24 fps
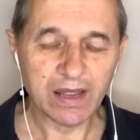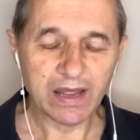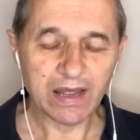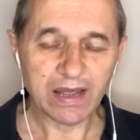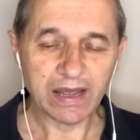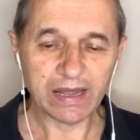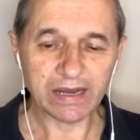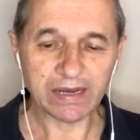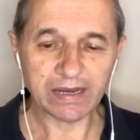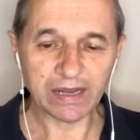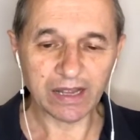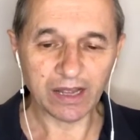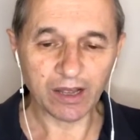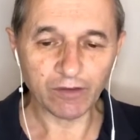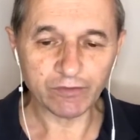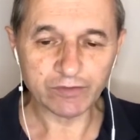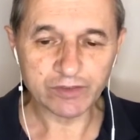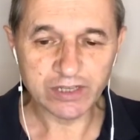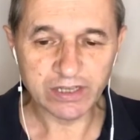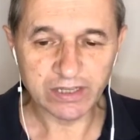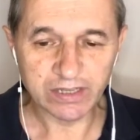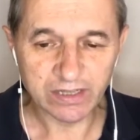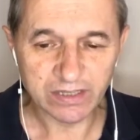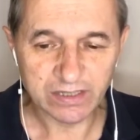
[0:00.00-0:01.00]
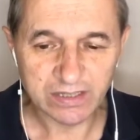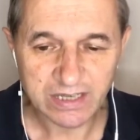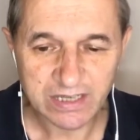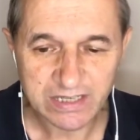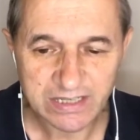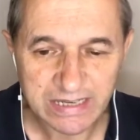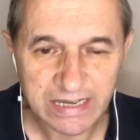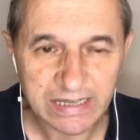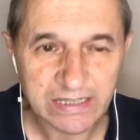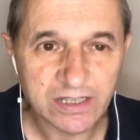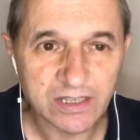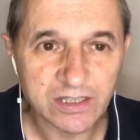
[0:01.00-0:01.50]
And obviously, the
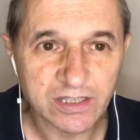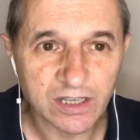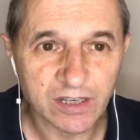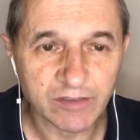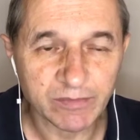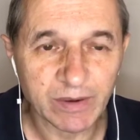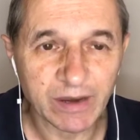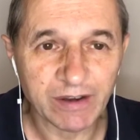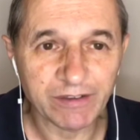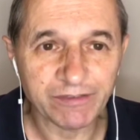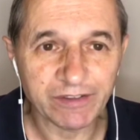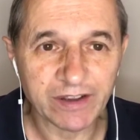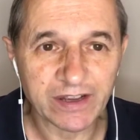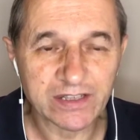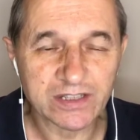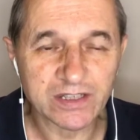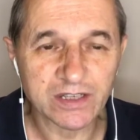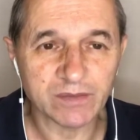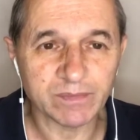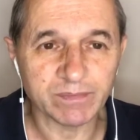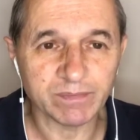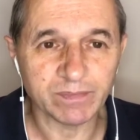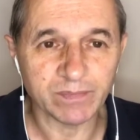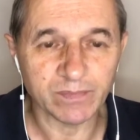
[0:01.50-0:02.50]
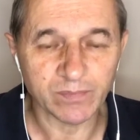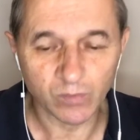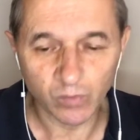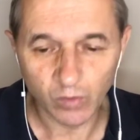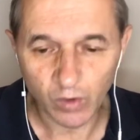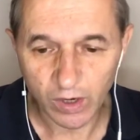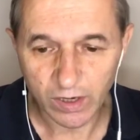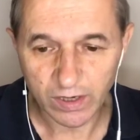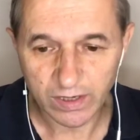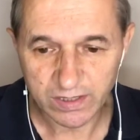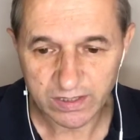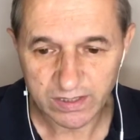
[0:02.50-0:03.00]
sectors that have been affected
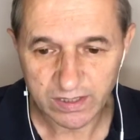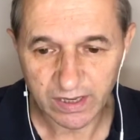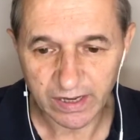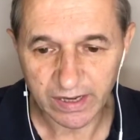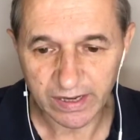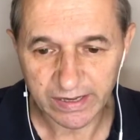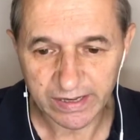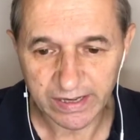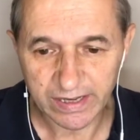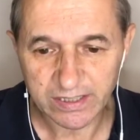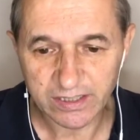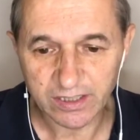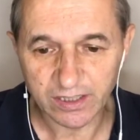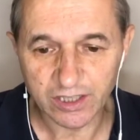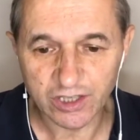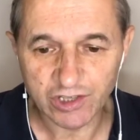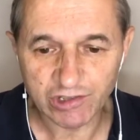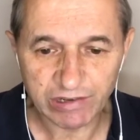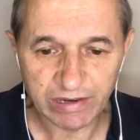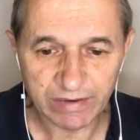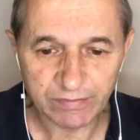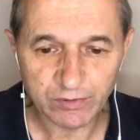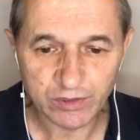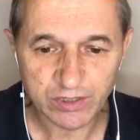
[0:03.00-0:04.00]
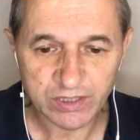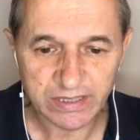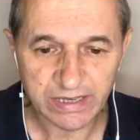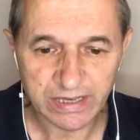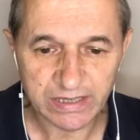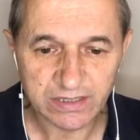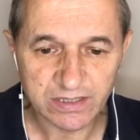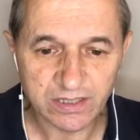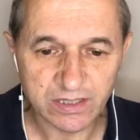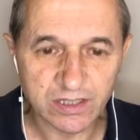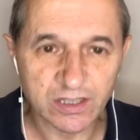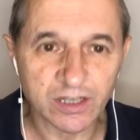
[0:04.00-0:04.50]
worse, I guess, are the travel
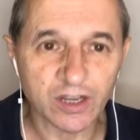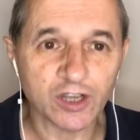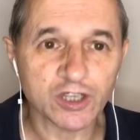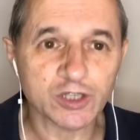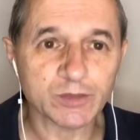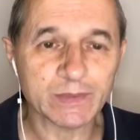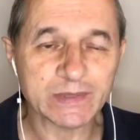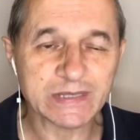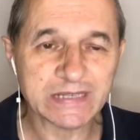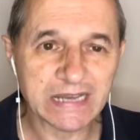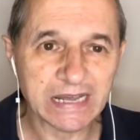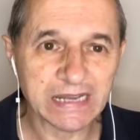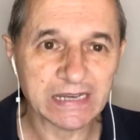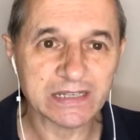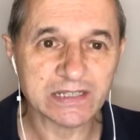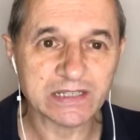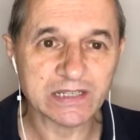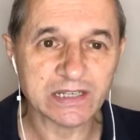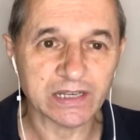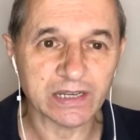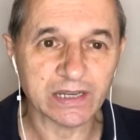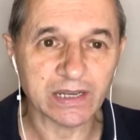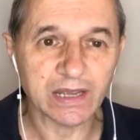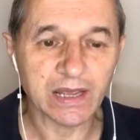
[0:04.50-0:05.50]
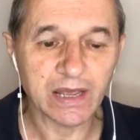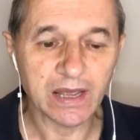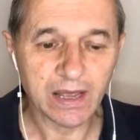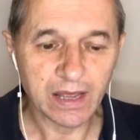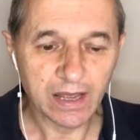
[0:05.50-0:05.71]
sectors and hospitality.